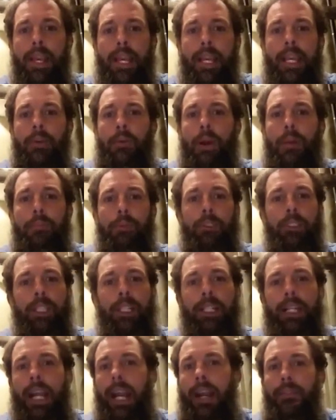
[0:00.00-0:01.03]
He
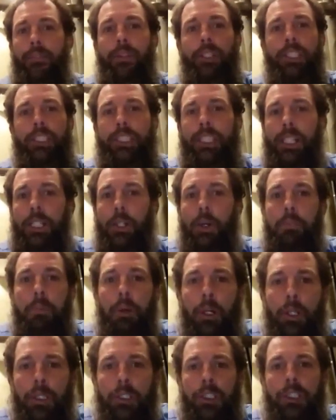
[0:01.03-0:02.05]
represented every single
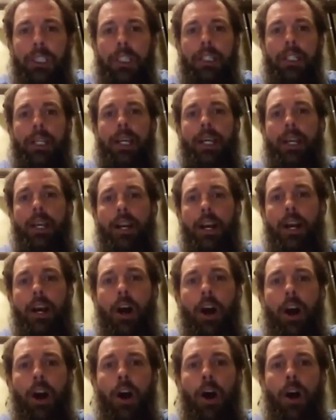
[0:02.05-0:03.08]
person,
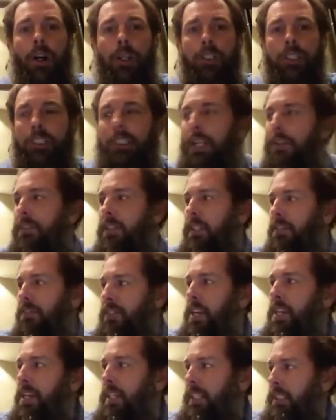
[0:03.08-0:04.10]
all seven
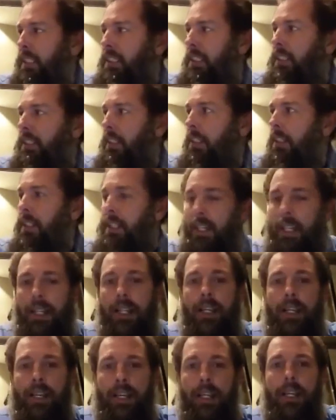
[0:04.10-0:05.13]
defendants. Yep, he
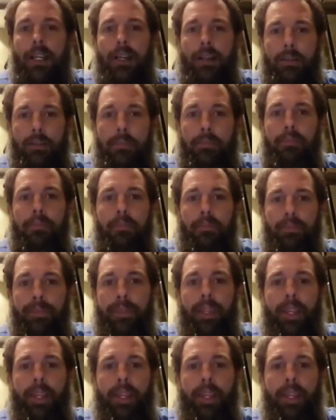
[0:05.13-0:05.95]
did. He did awesome.